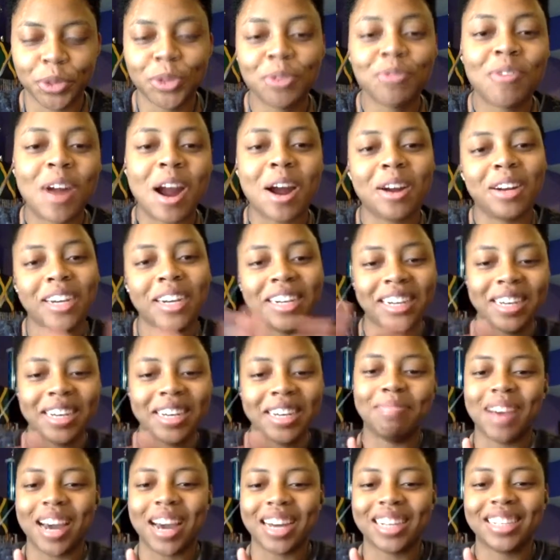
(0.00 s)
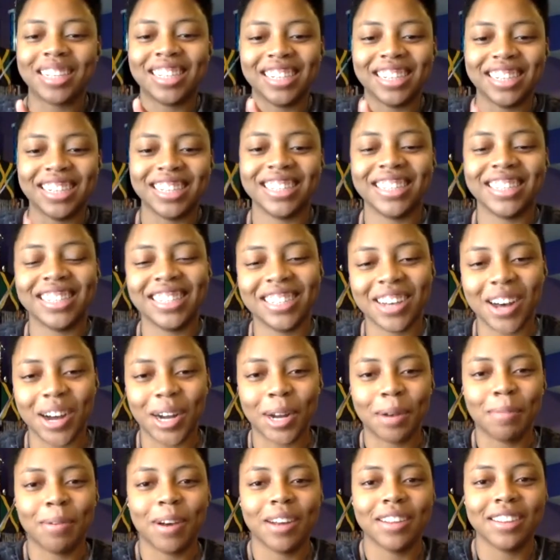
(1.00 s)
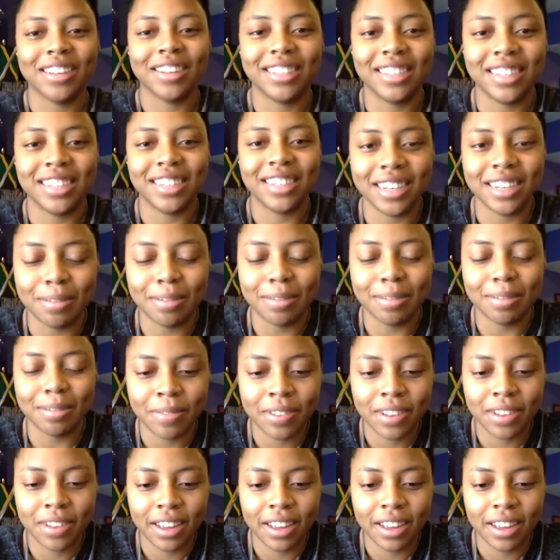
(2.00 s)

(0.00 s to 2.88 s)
rerouting it back to talking about the team,